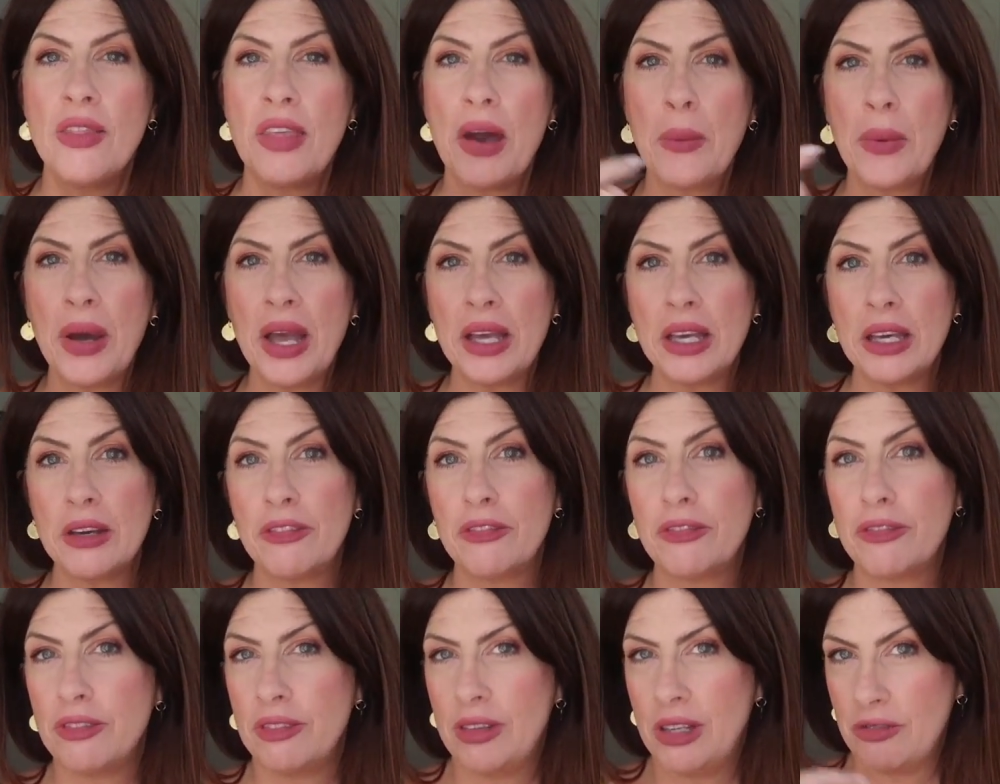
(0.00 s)
That
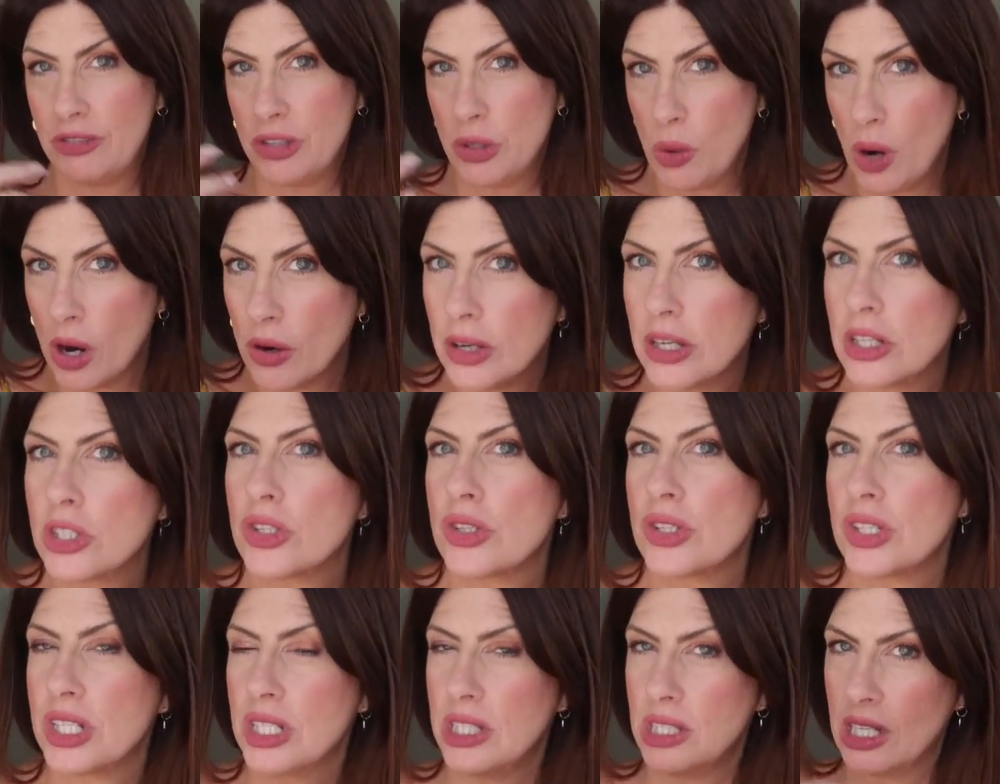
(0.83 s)
way, if you are
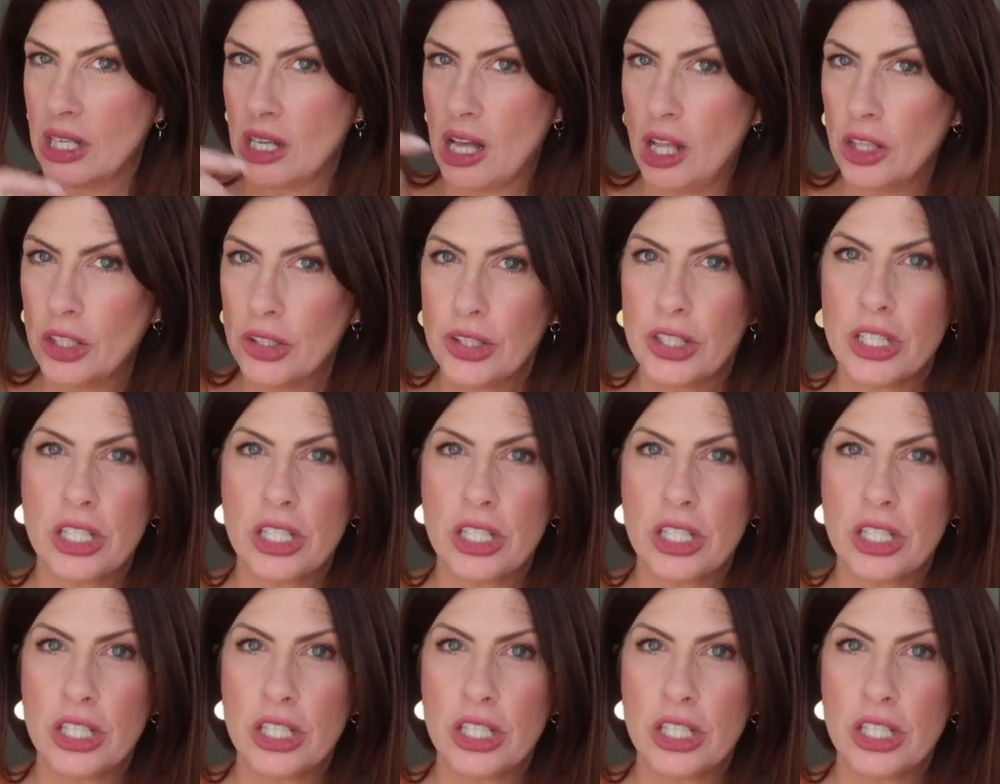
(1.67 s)
interested in the color,